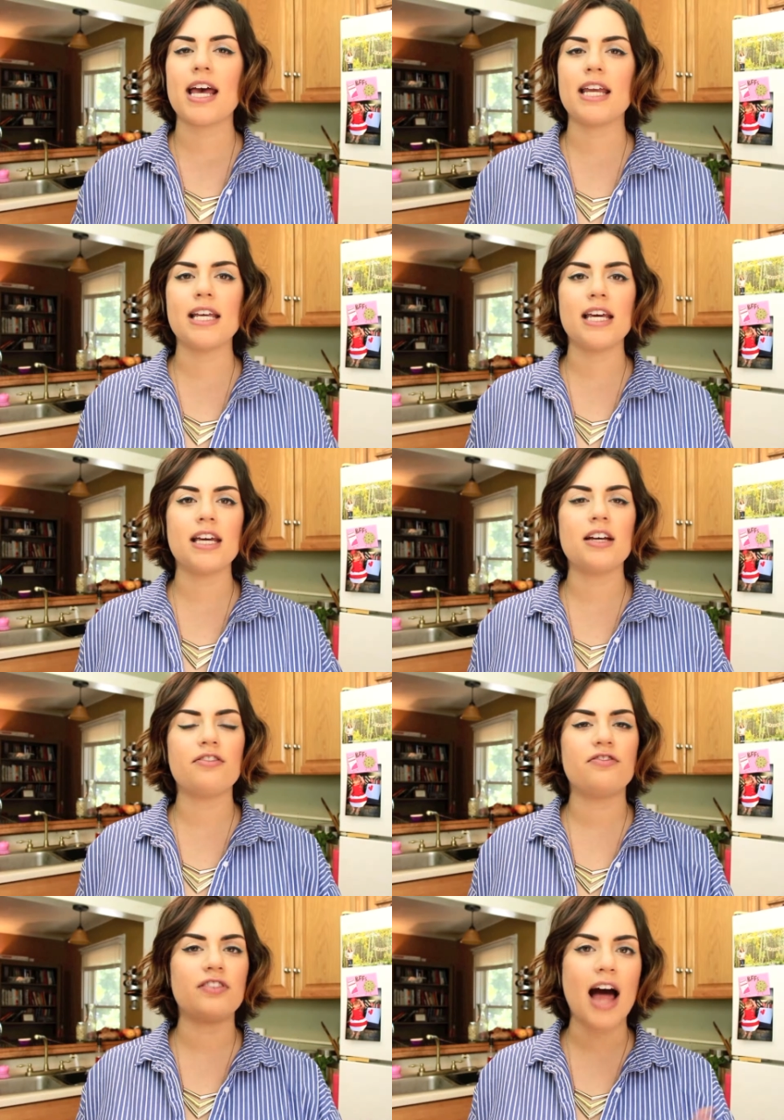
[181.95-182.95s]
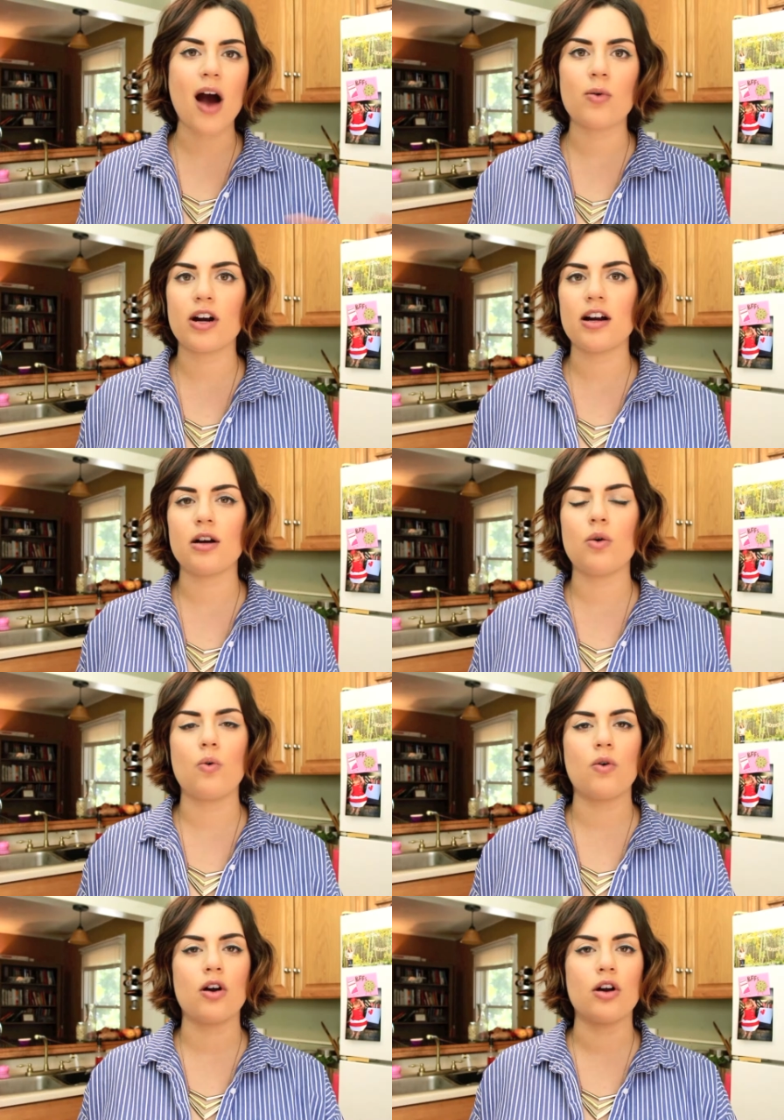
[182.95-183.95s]
any flour
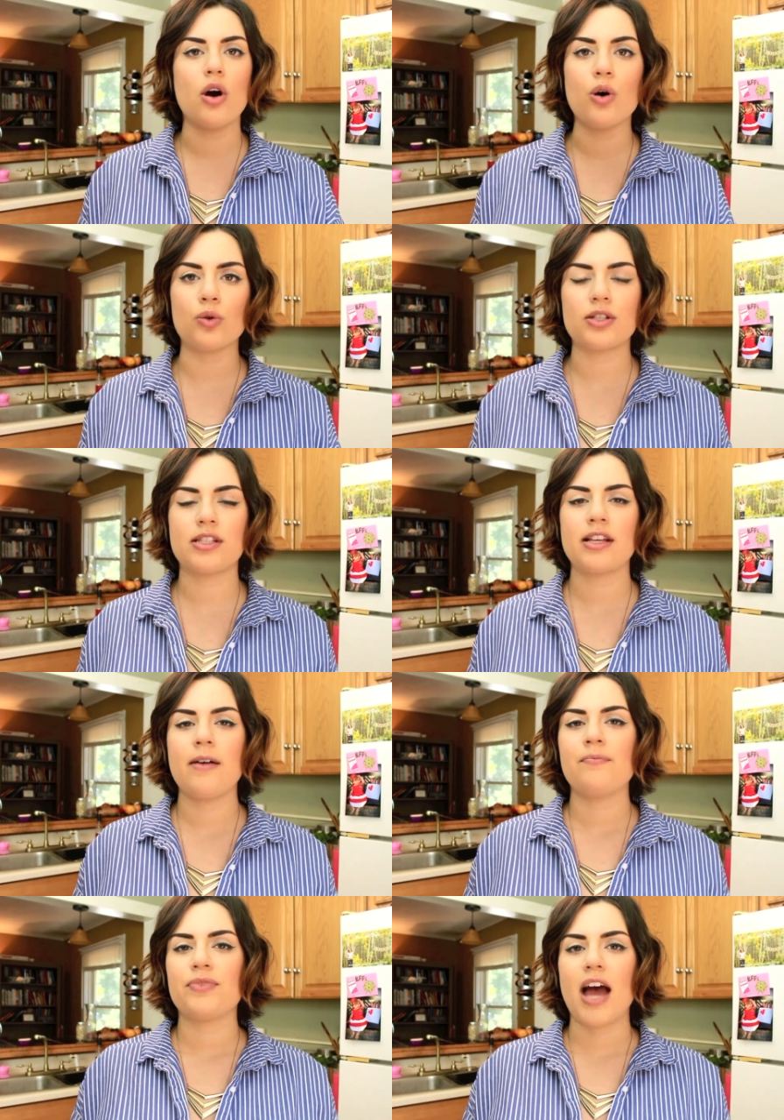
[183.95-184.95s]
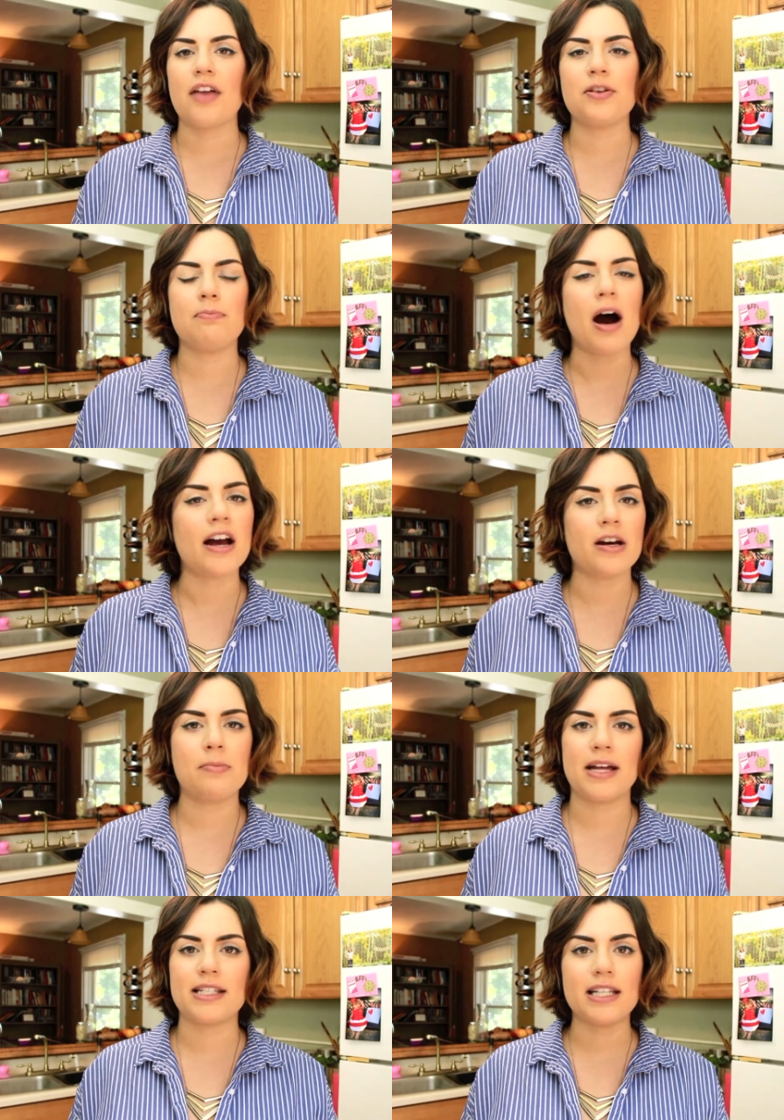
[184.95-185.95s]
or oats at the
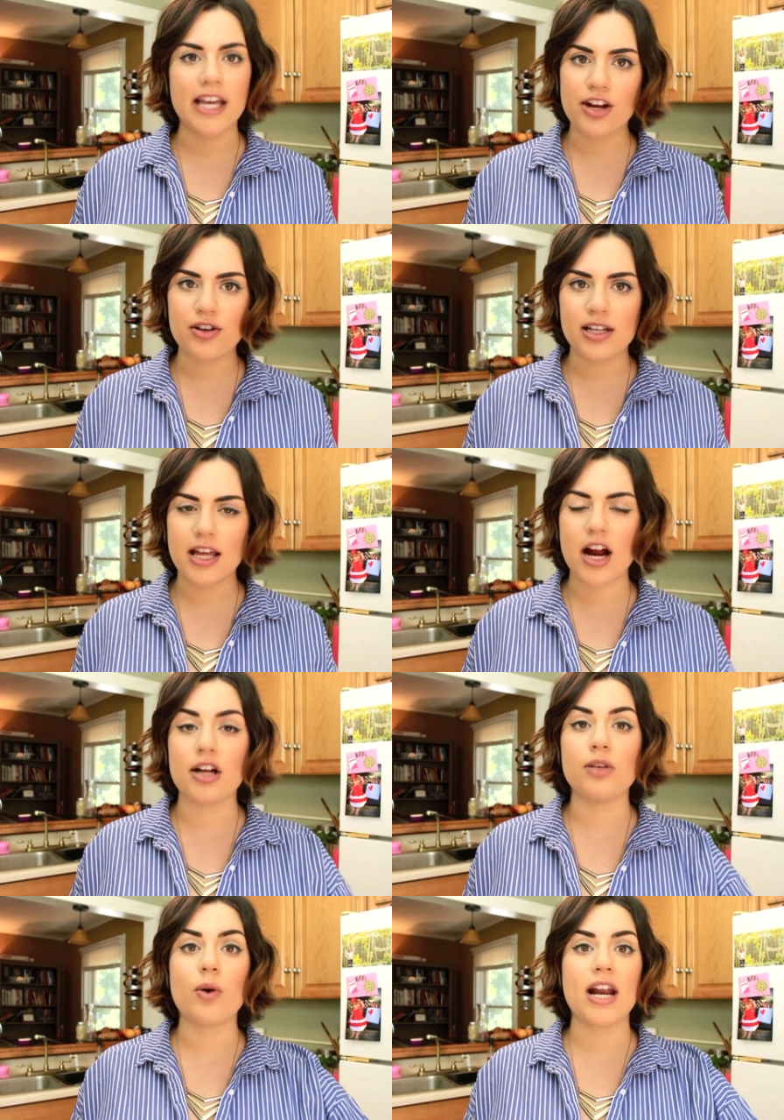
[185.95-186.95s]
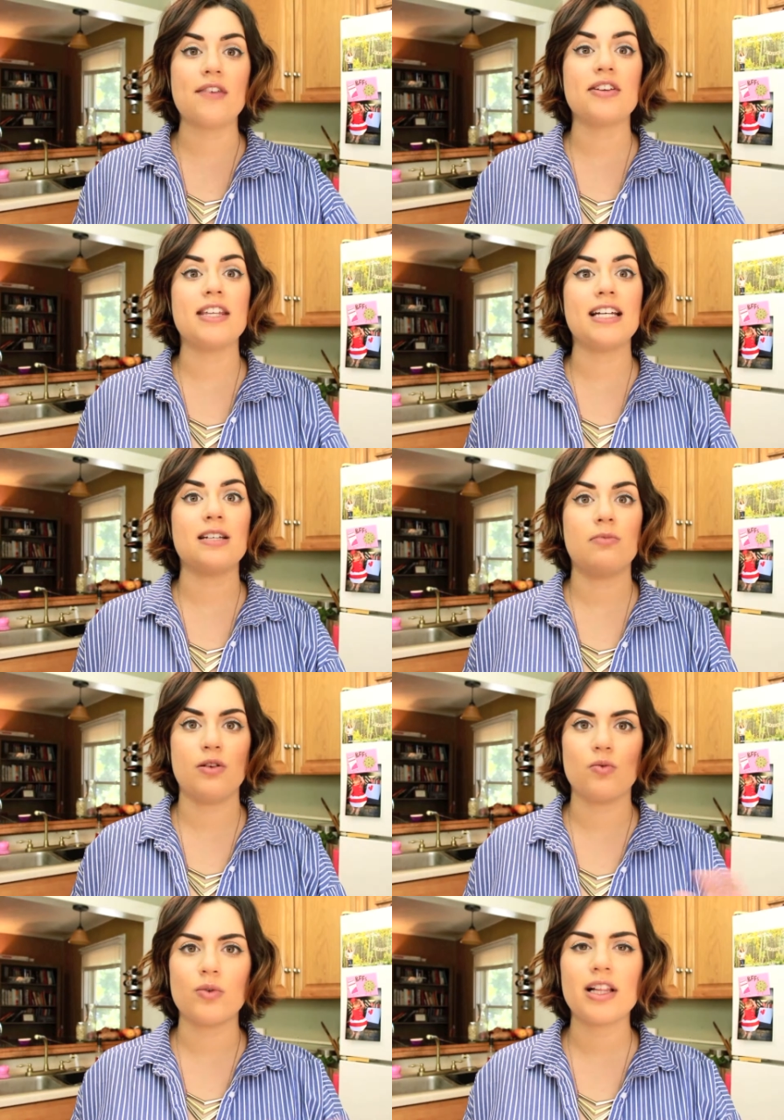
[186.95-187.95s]
bottom that's lingering there. You want everything to
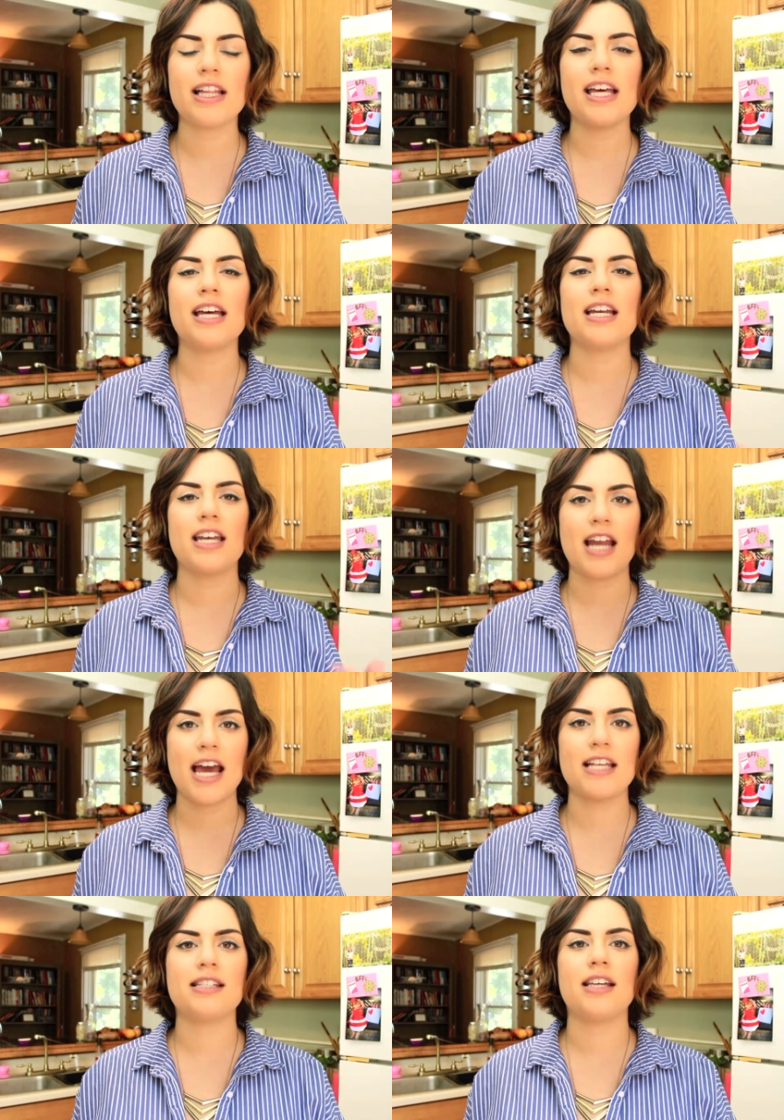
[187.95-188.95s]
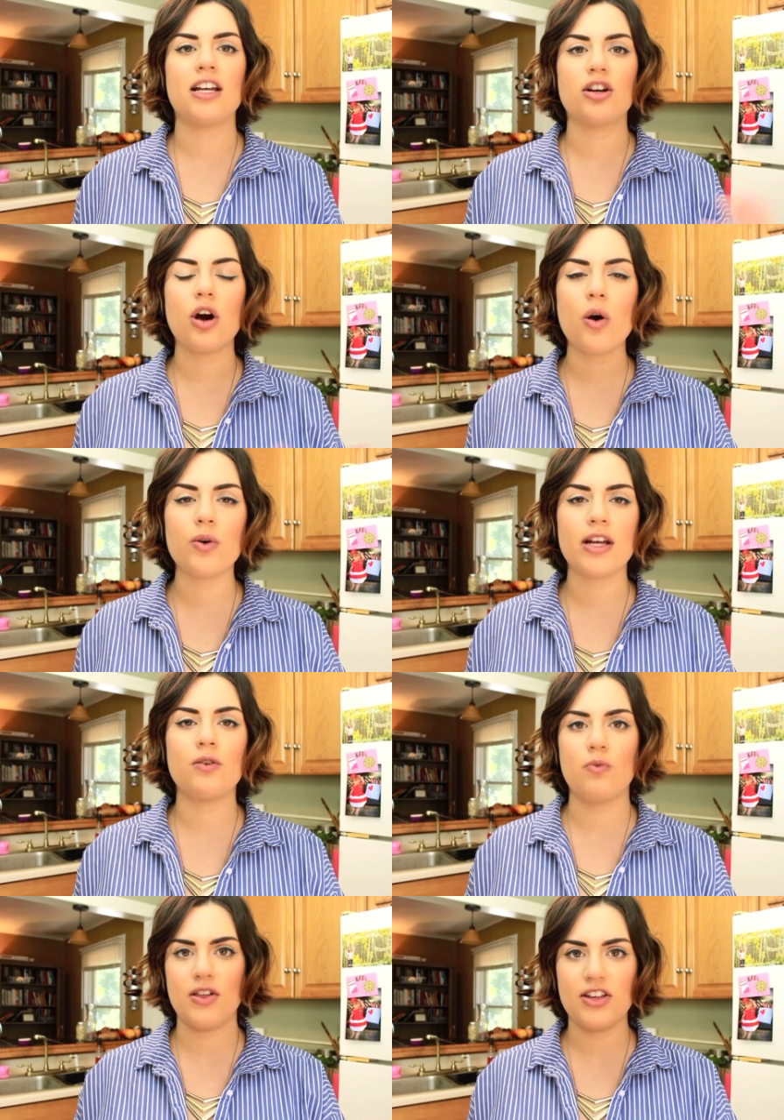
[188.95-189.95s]
be really nice and
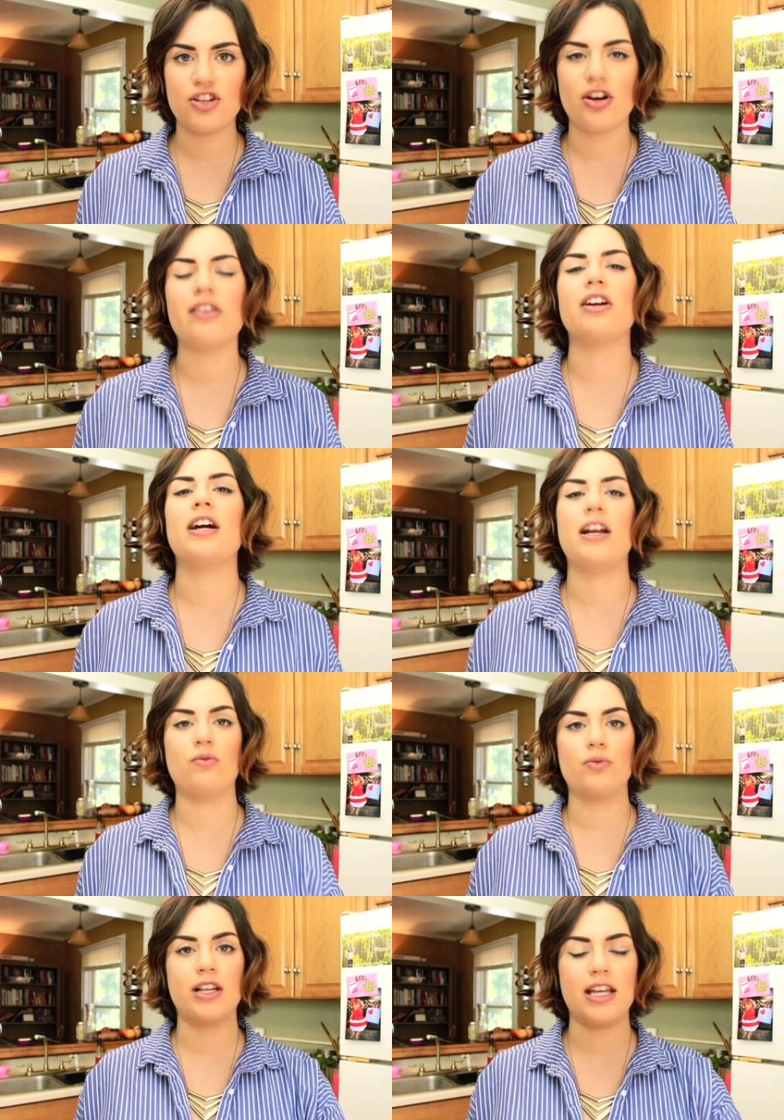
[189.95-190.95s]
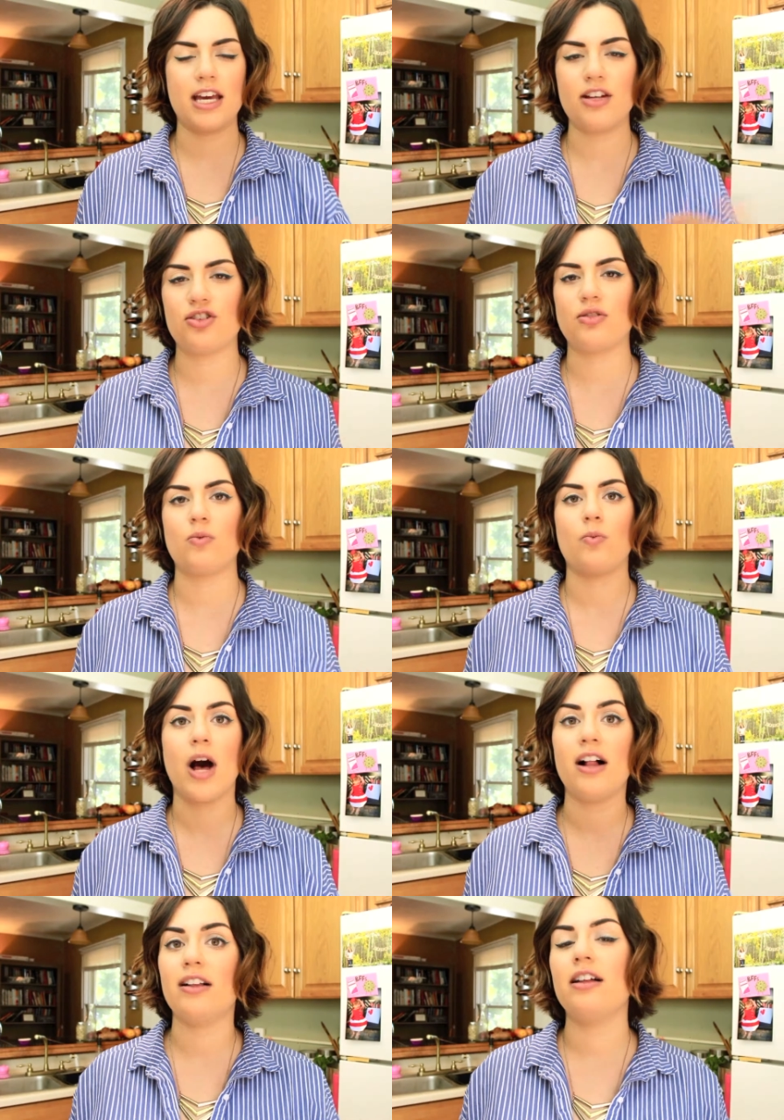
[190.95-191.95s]
coated with each other and really just
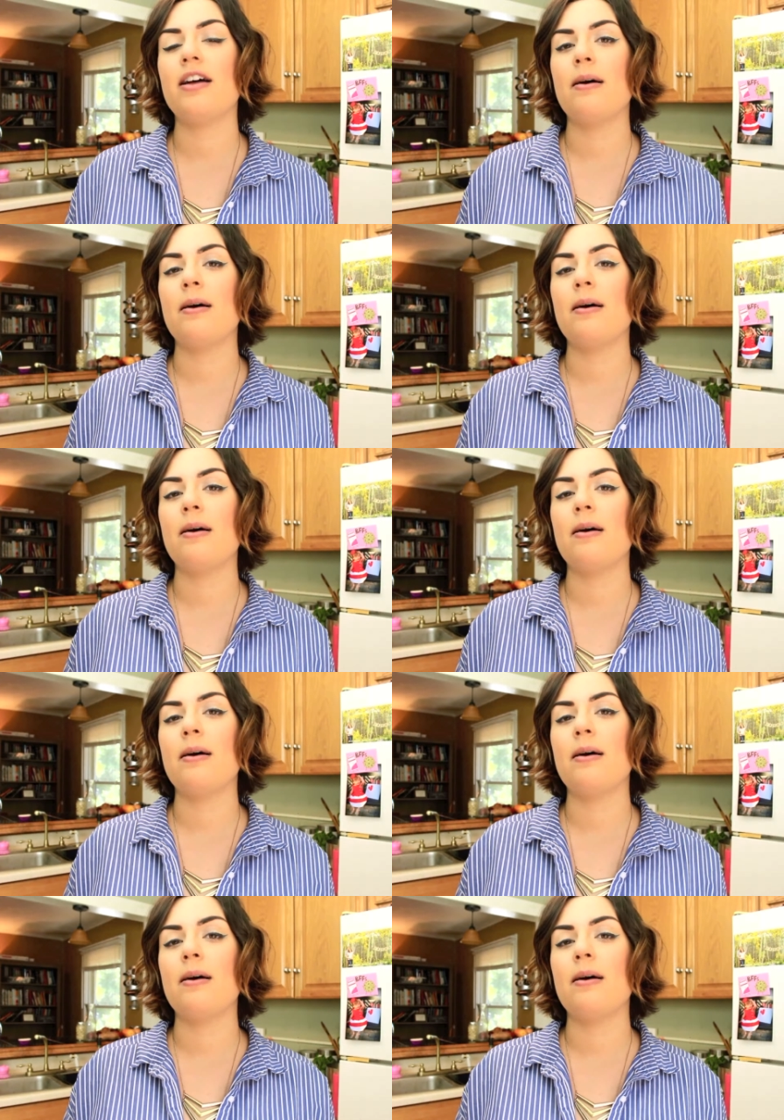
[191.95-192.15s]
well